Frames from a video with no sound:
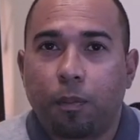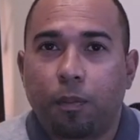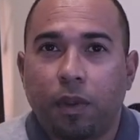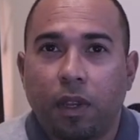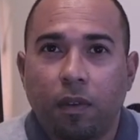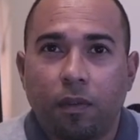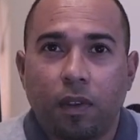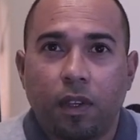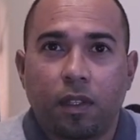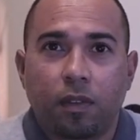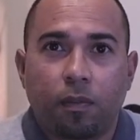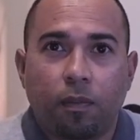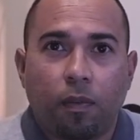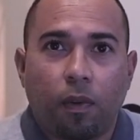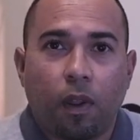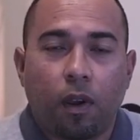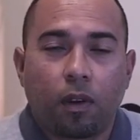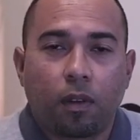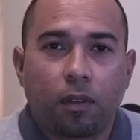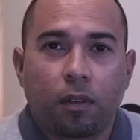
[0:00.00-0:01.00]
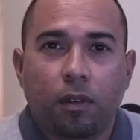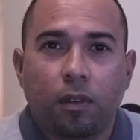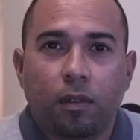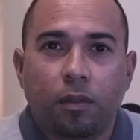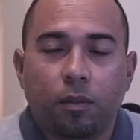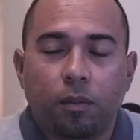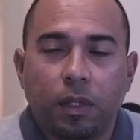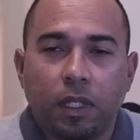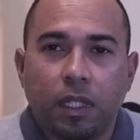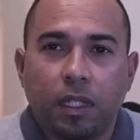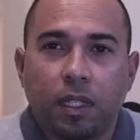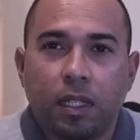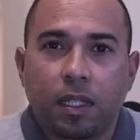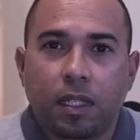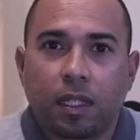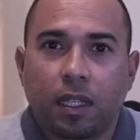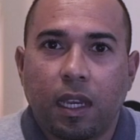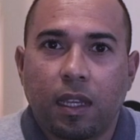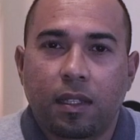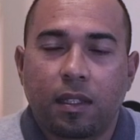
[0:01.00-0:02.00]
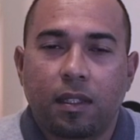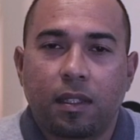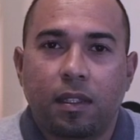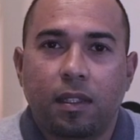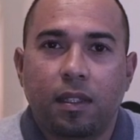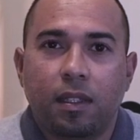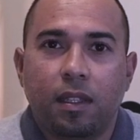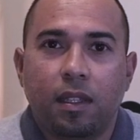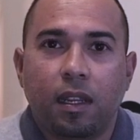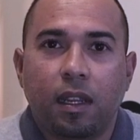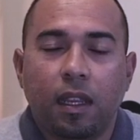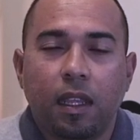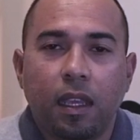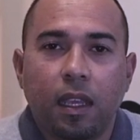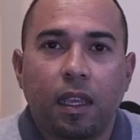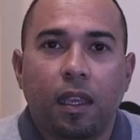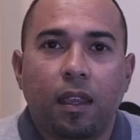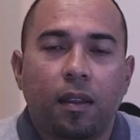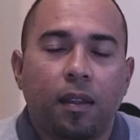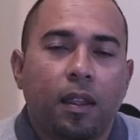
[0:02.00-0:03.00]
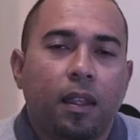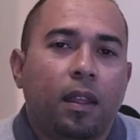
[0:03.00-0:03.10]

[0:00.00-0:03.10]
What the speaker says: previous vlog, we discussed 3